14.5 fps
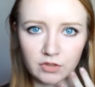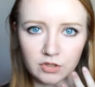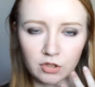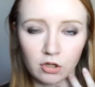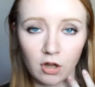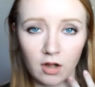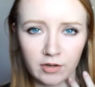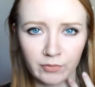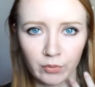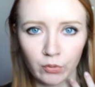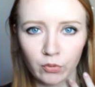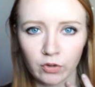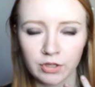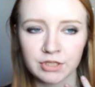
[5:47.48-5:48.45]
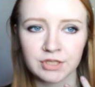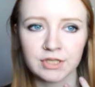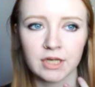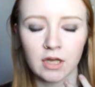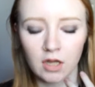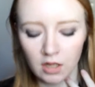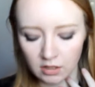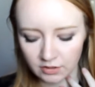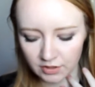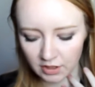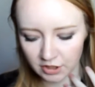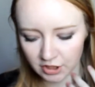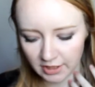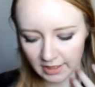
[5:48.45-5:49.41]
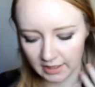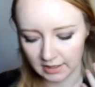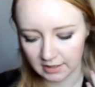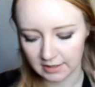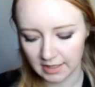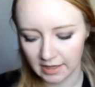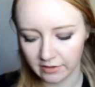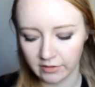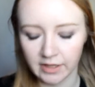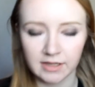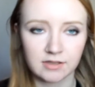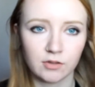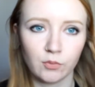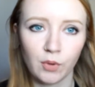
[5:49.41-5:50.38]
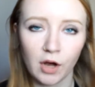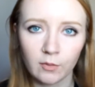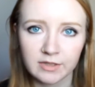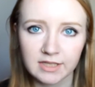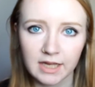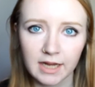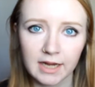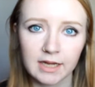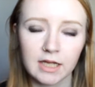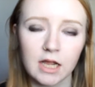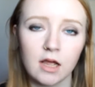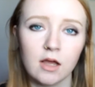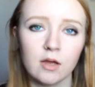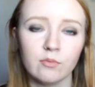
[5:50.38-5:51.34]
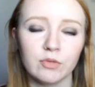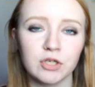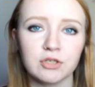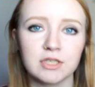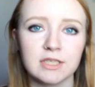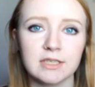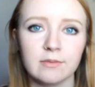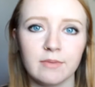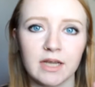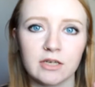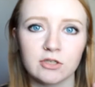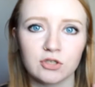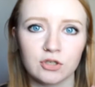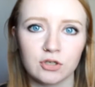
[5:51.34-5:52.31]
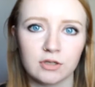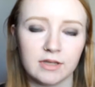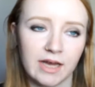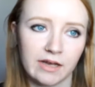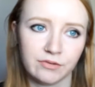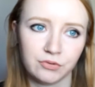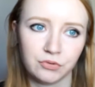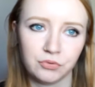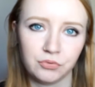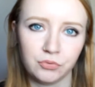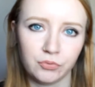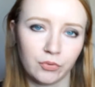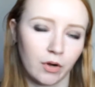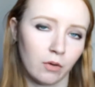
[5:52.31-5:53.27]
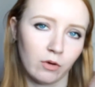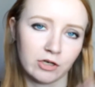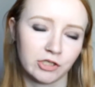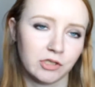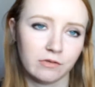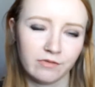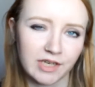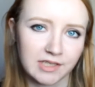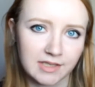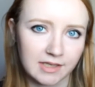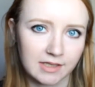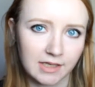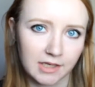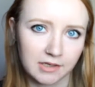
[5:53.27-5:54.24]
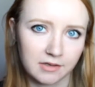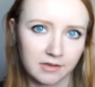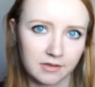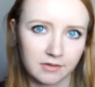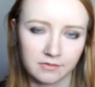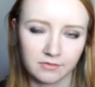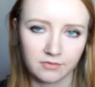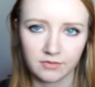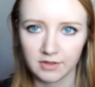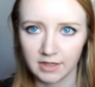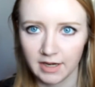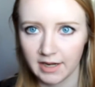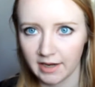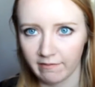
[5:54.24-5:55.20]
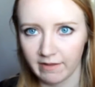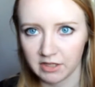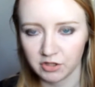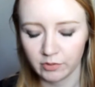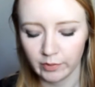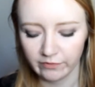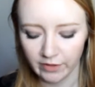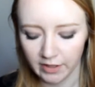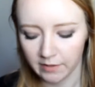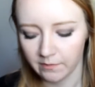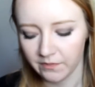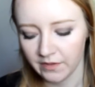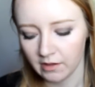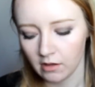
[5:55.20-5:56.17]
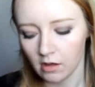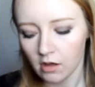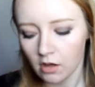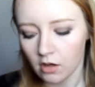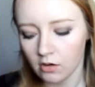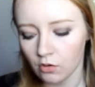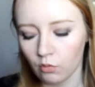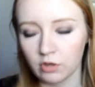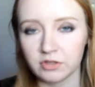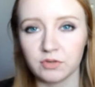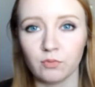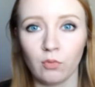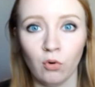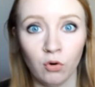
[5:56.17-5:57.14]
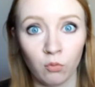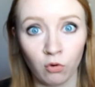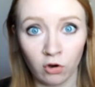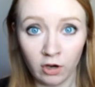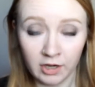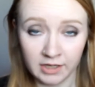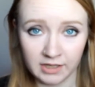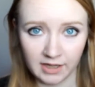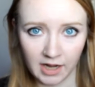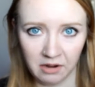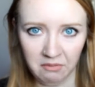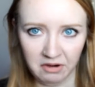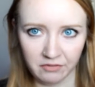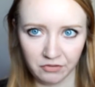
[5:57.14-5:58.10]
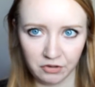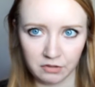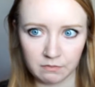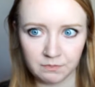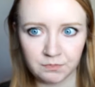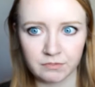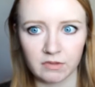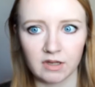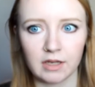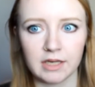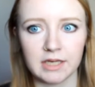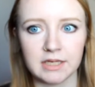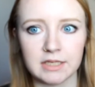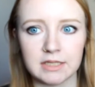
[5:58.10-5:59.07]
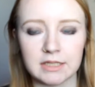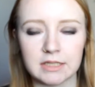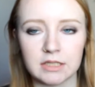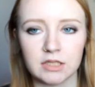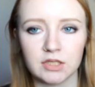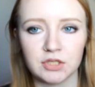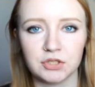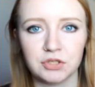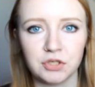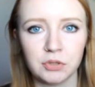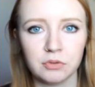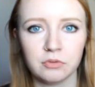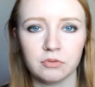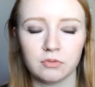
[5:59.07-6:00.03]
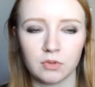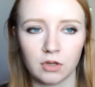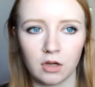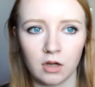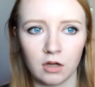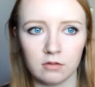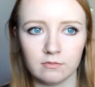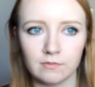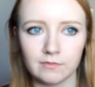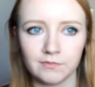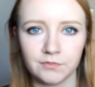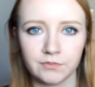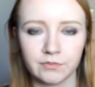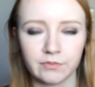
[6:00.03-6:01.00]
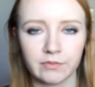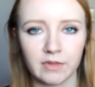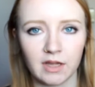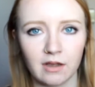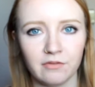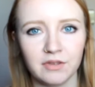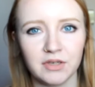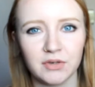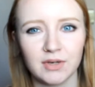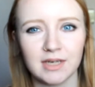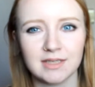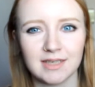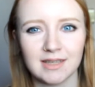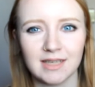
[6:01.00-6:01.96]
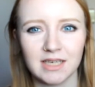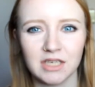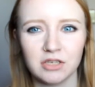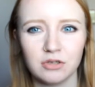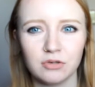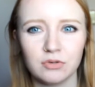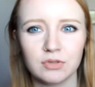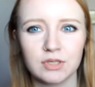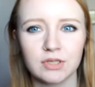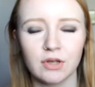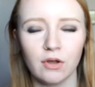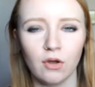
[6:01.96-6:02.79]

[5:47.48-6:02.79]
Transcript: clogged pores, such as ethylhexyl palmitate, but you just need to make sure that you are washing your face at the end of the day, and that should be fine. What's more worrying, however, is two of the ingredients that they use.